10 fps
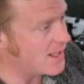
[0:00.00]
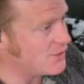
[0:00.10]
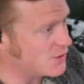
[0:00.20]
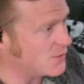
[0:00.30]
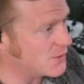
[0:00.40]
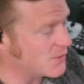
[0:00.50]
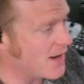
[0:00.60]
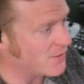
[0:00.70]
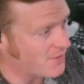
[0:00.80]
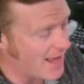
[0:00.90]
conversation, it
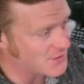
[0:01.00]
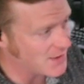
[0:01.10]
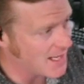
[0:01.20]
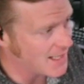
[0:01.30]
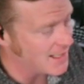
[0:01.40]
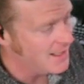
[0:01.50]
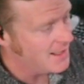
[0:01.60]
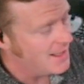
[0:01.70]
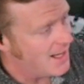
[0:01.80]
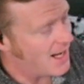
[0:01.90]
was rather fascinating
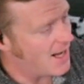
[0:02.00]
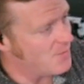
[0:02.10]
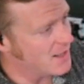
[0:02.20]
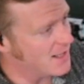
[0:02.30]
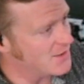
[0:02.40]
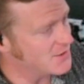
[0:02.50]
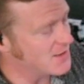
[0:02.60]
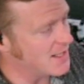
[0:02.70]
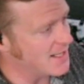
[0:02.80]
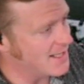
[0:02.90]

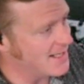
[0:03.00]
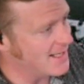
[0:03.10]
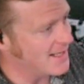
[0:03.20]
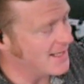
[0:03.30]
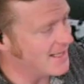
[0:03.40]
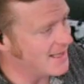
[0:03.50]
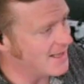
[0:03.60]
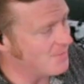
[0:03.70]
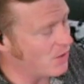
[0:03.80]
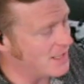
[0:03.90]
because
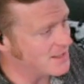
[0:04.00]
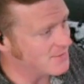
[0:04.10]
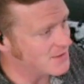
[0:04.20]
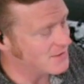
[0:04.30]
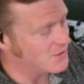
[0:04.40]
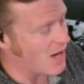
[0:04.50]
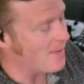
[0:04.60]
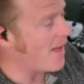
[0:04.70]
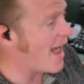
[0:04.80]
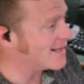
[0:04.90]
the plaintiffs
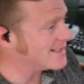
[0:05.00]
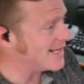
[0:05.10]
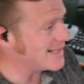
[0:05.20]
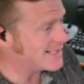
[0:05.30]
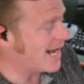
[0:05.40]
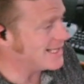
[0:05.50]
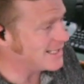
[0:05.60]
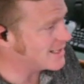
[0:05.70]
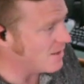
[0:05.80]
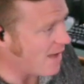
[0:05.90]
shot back and said this
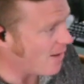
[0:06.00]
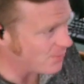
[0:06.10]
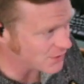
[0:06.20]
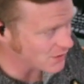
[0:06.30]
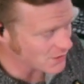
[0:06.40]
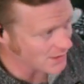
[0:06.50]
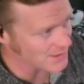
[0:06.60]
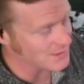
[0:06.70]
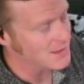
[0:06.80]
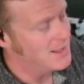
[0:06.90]
case isn't about
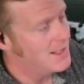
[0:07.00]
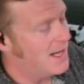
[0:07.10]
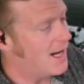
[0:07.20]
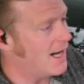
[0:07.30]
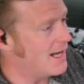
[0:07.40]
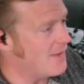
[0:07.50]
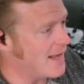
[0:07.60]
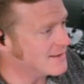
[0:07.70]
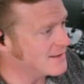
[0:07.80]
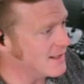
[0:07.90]
bazookas.
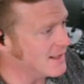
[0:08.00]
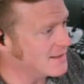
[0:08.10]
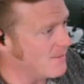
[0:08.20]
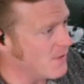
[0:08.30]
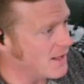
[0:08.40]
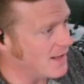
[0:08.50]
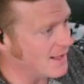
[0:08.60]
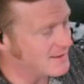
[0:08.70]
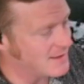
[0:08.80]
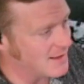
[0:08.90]
And that's
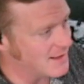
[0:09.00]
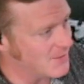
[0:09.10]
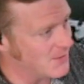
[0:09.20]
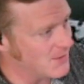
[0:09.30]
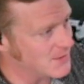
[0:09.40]
something that